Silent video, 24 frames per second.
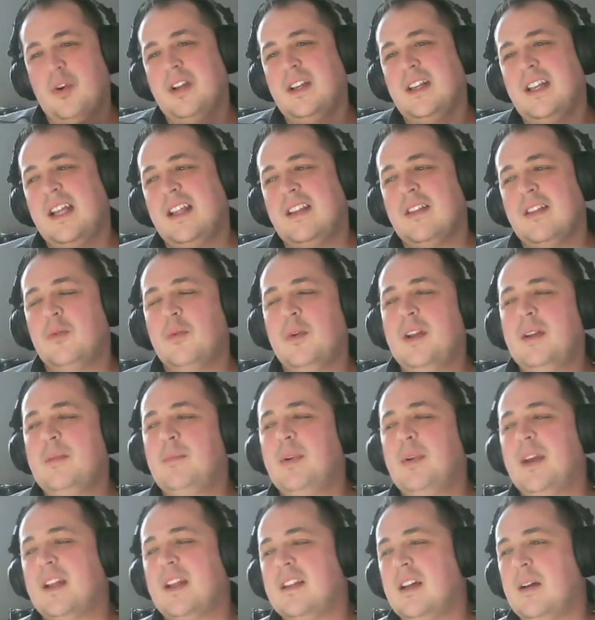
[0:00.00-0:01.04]
day the wind
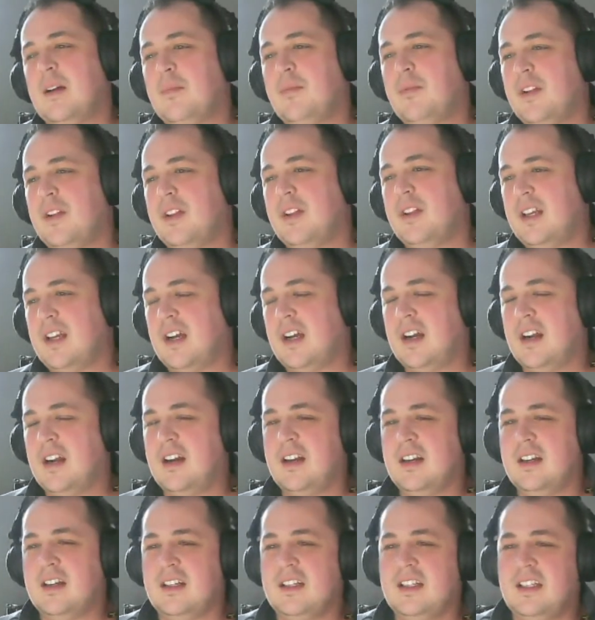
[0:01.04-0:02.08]
picked up really hard
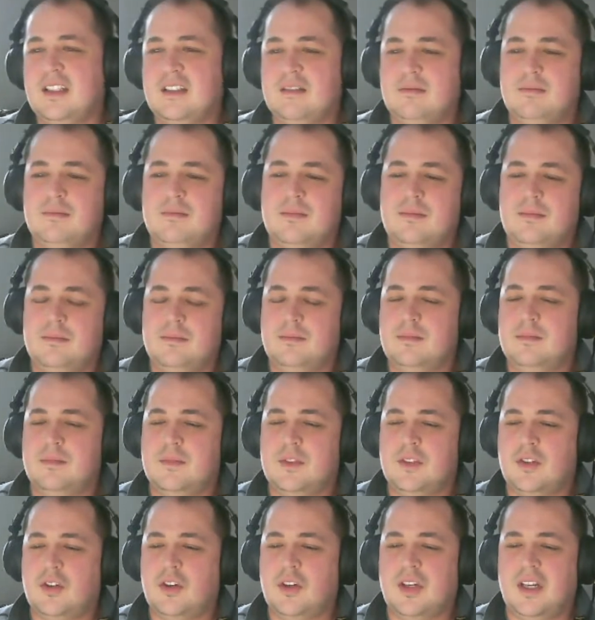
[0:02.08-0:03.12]
and he
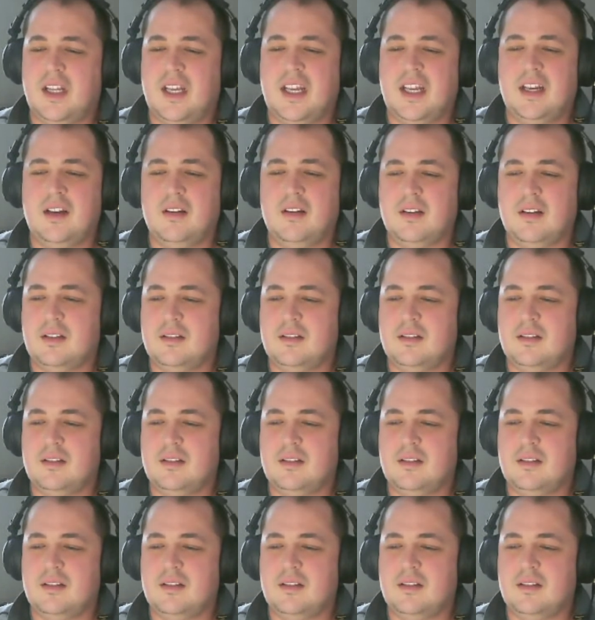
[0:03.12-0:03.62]
couldn't handle it.